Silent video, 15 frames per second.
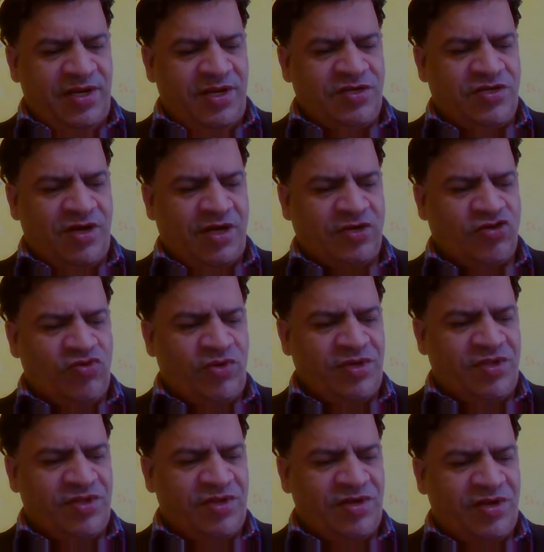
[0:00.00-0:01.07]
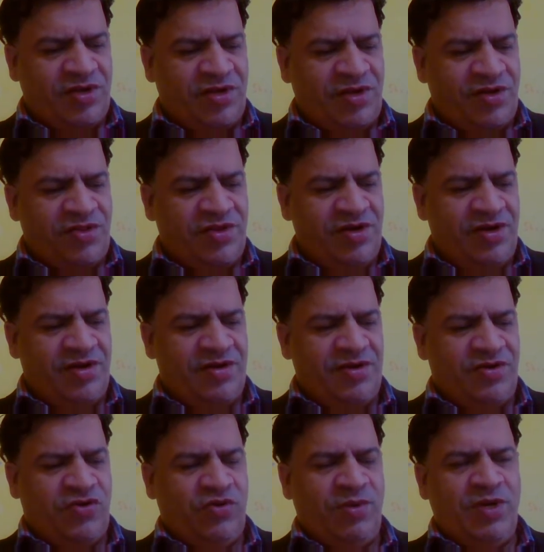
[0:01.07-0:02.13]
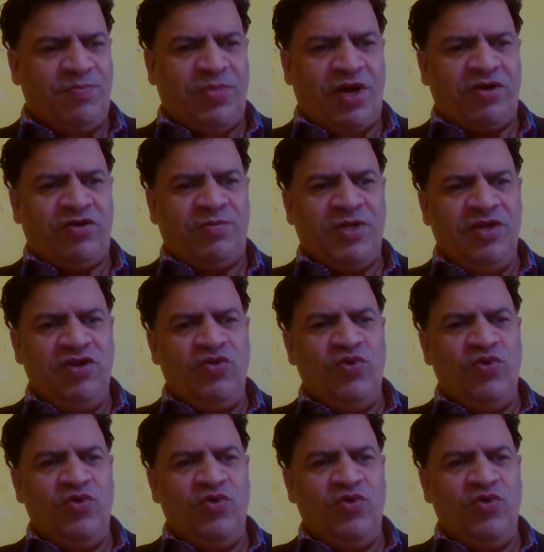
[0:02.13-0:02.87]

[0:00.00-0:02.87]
international law is considered to be the part of the